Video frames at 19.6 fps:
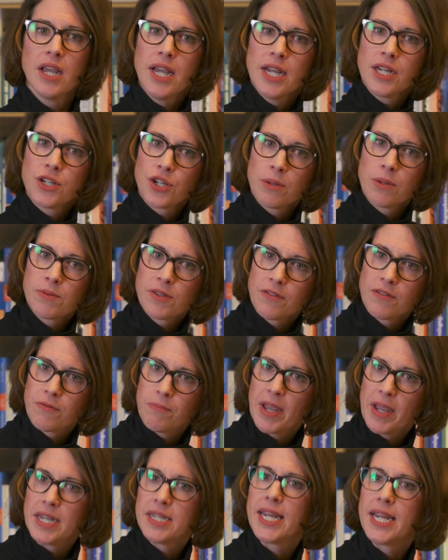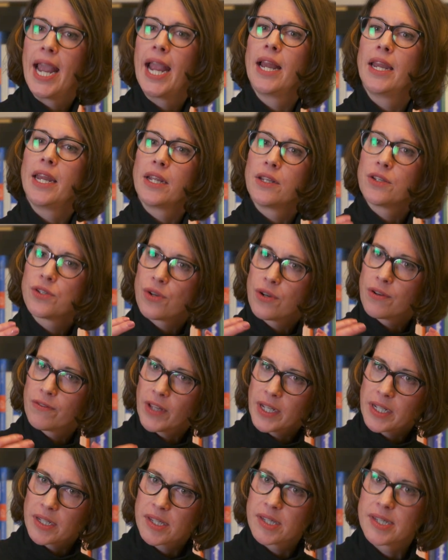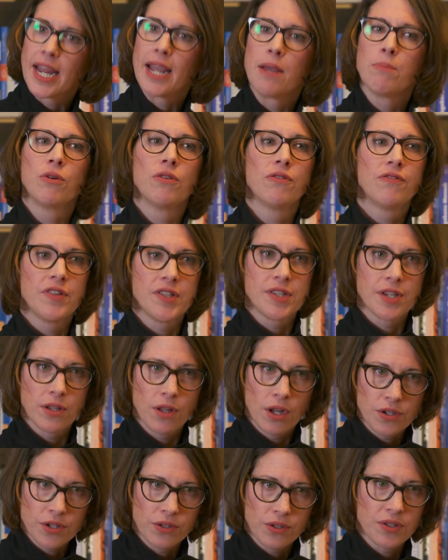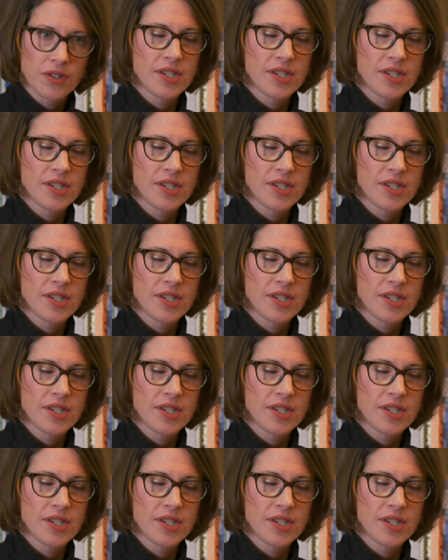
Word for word: in terms of maintaining sort of like stable physiological